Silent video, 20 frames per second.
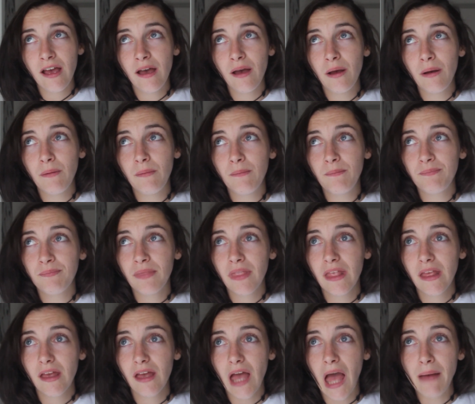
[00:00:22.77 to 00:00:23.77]

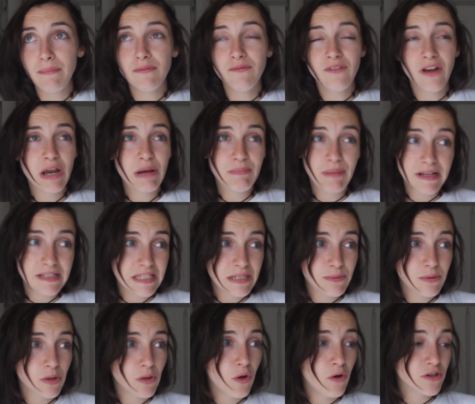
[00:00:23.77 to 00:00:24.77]
Um, I've been very busy
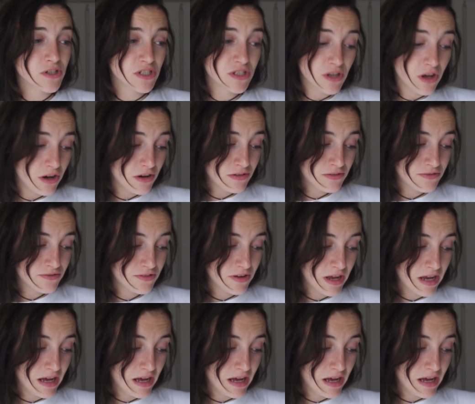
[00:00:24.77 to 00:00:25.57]
with a lot of stuff